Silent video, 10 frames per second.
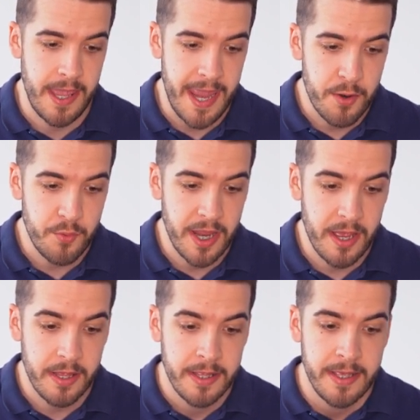
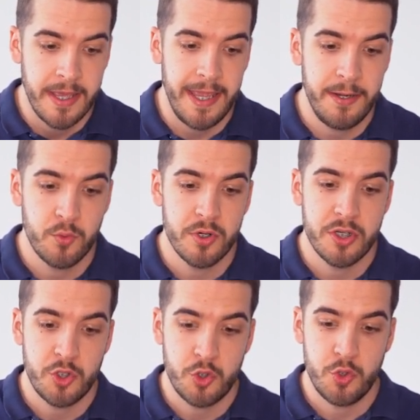area in order
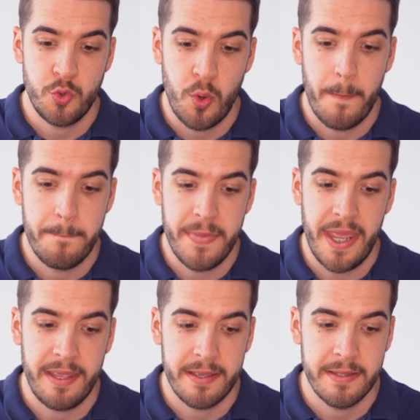to
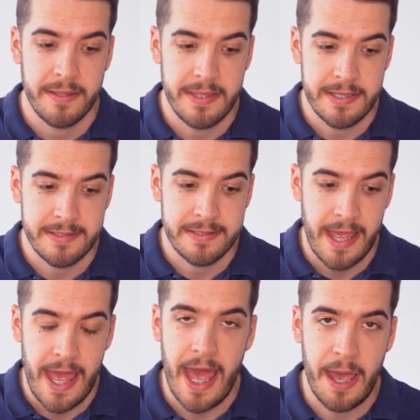make this
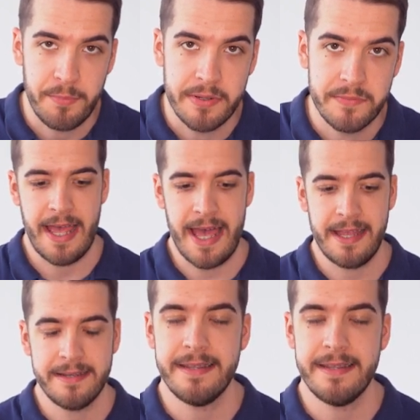happen. And